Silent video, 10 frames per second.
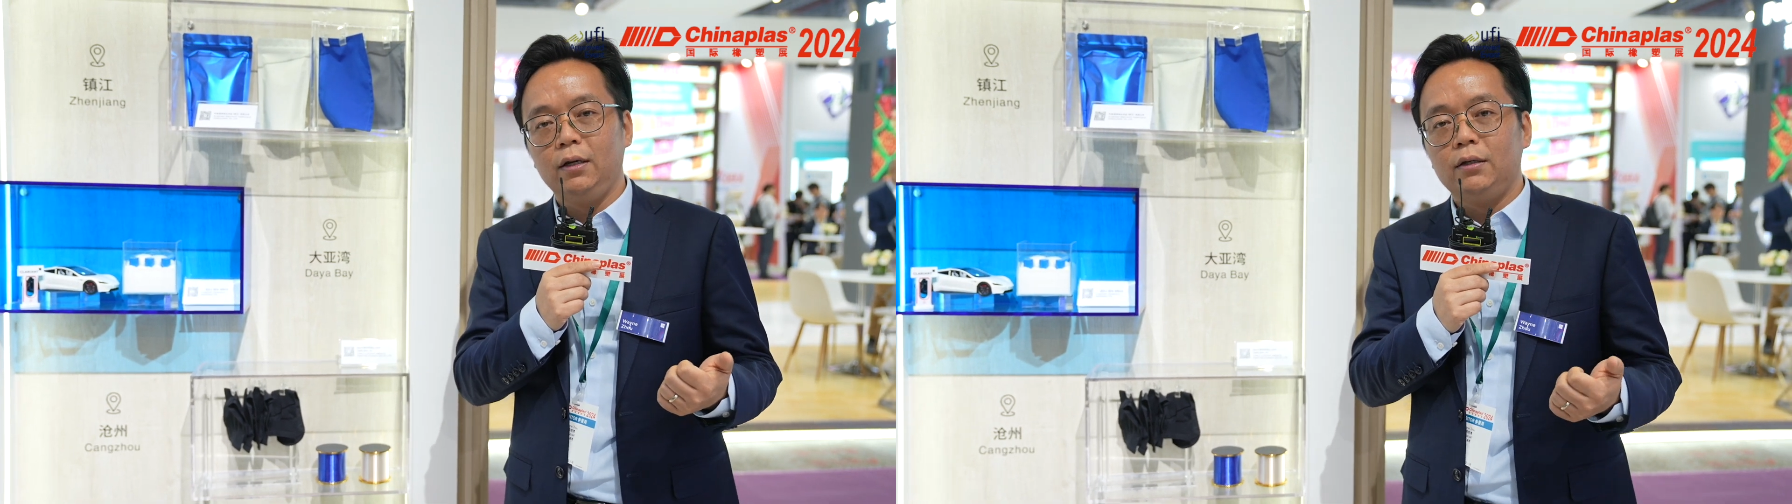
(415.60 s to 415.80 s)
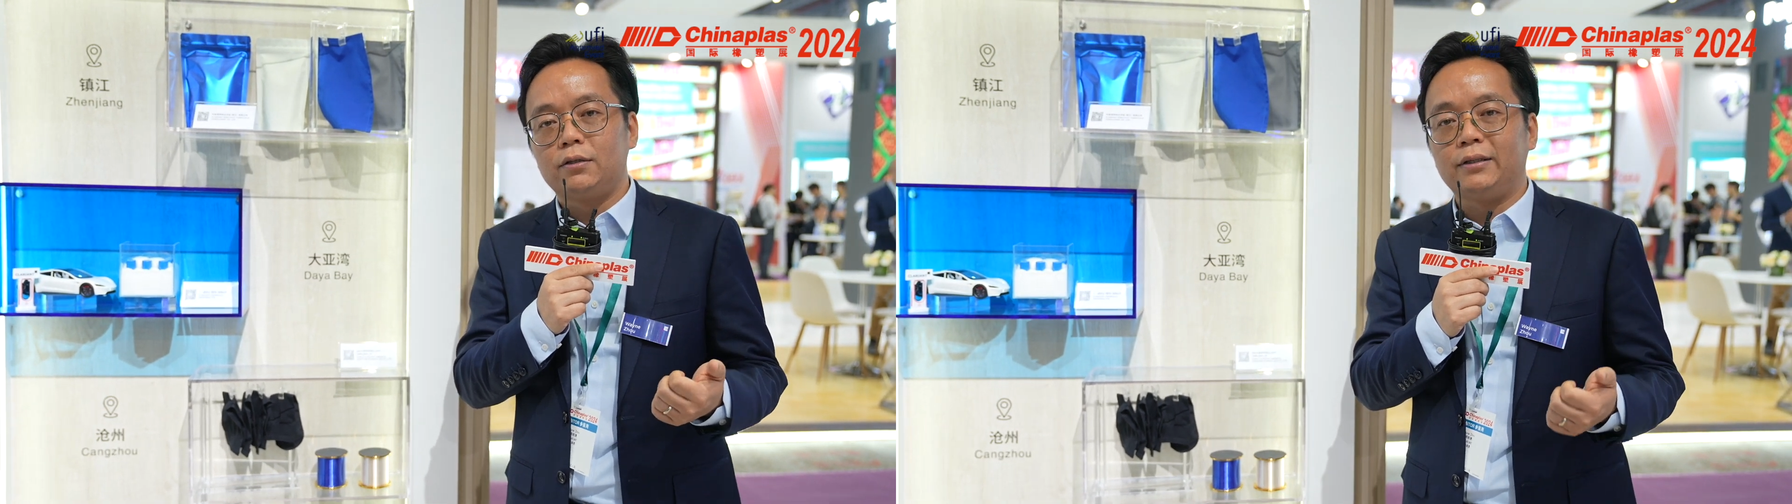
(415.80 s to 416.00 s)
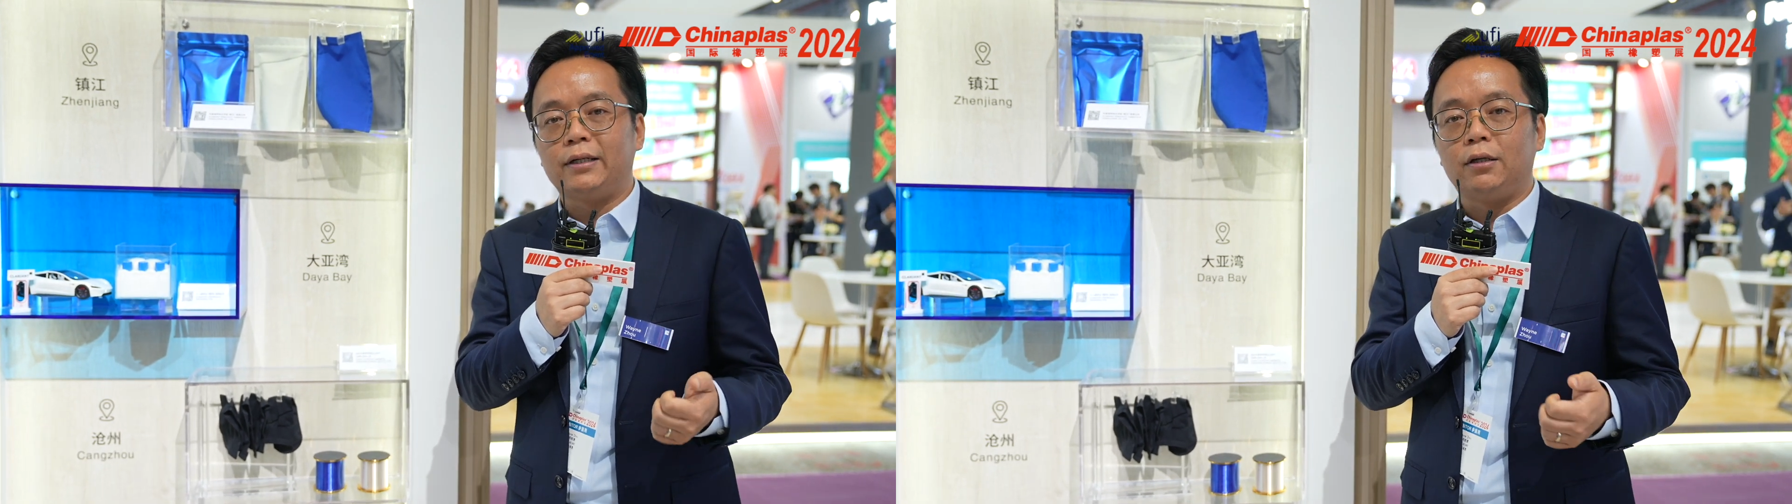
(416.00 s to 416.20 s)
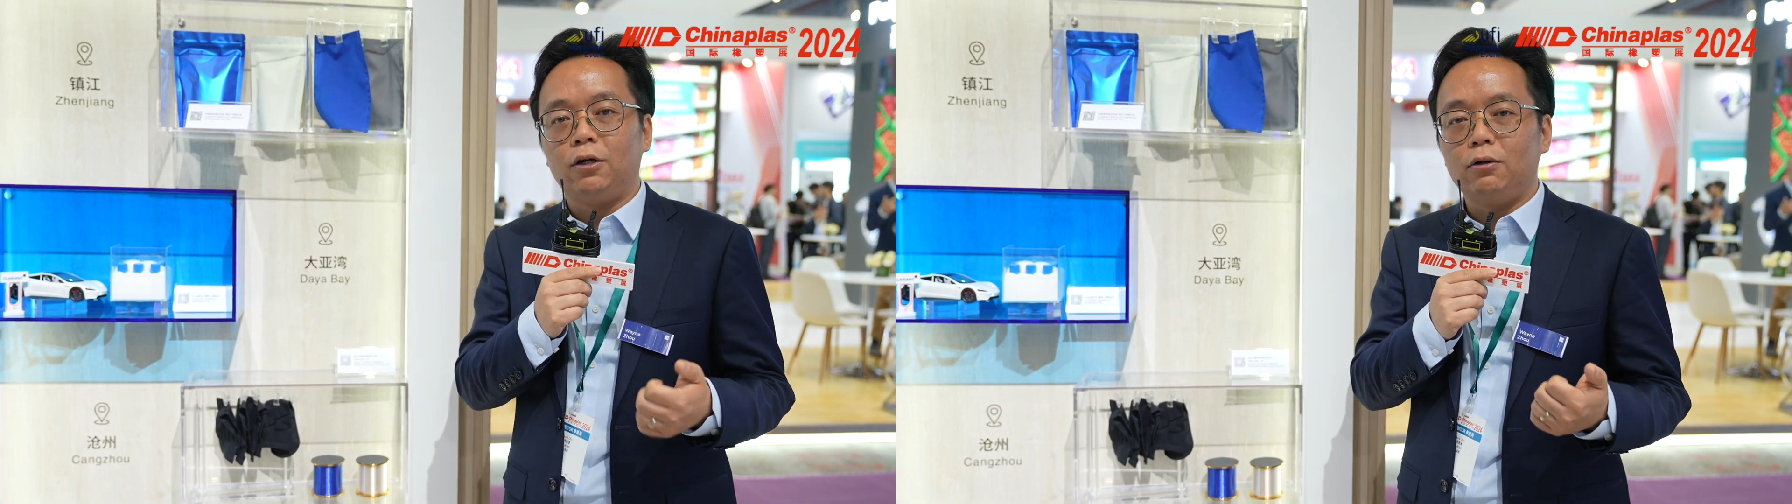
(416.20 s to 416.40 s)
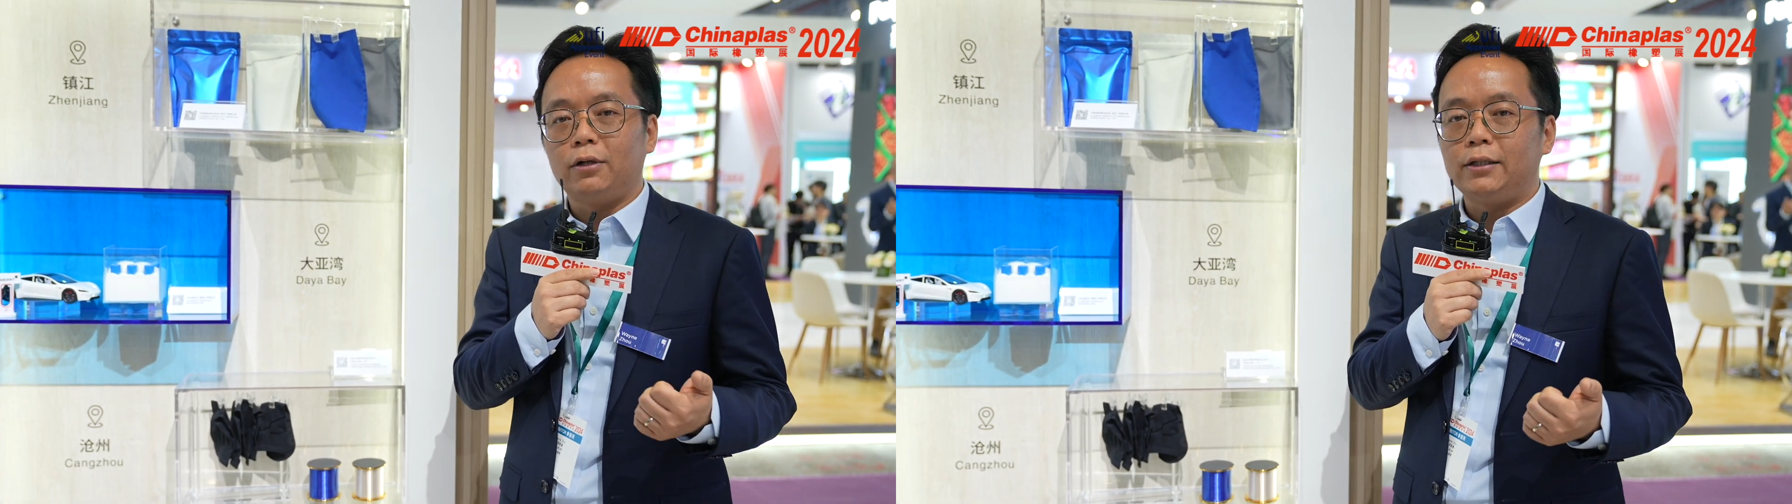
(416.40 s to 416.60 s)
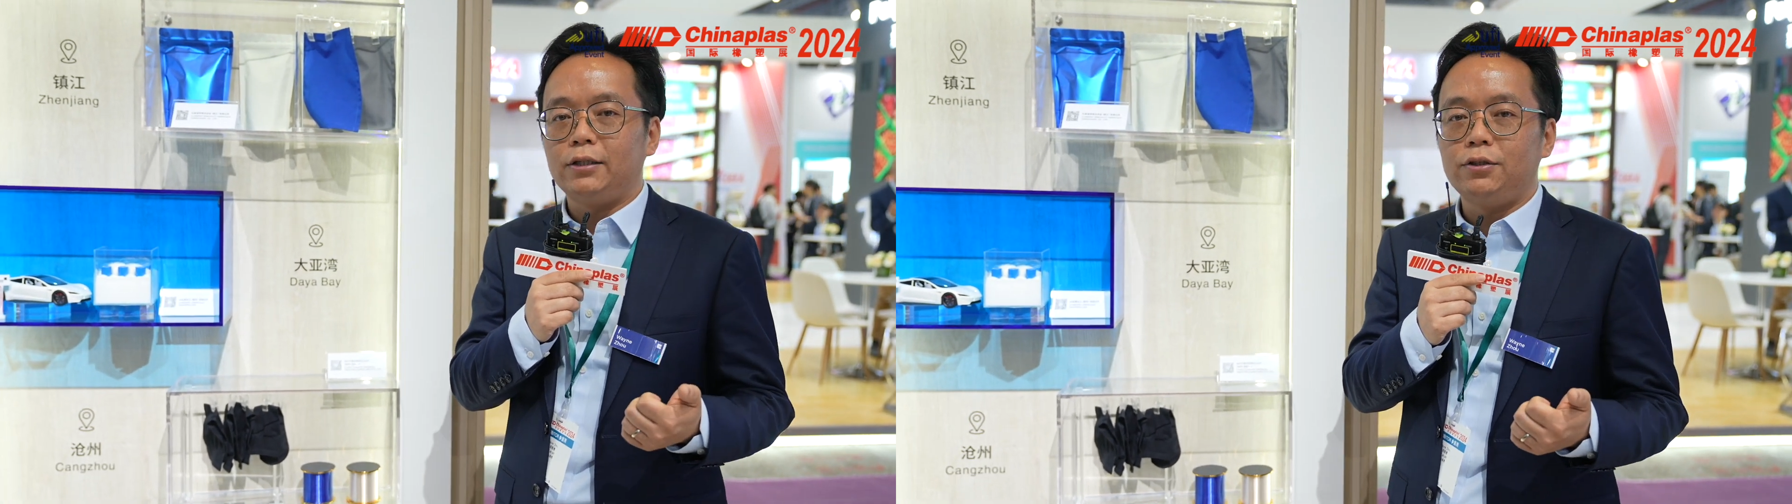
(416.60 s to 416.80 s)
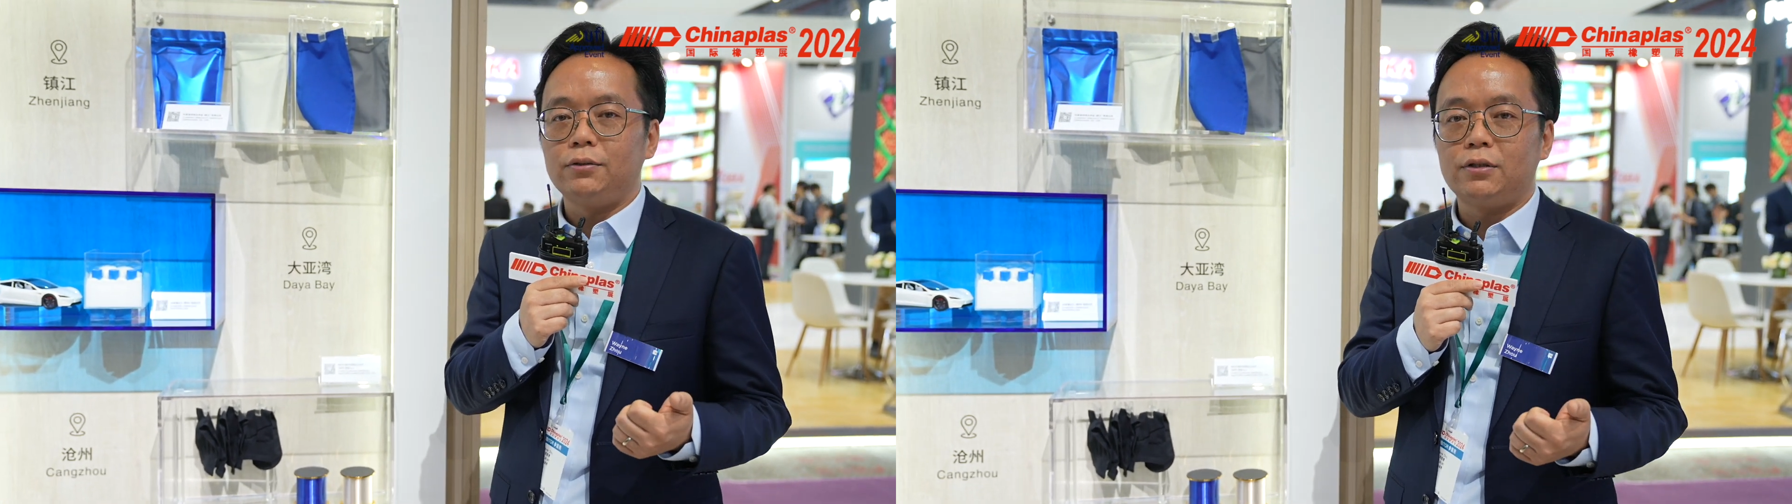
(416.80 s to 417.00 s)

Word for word: So then the localization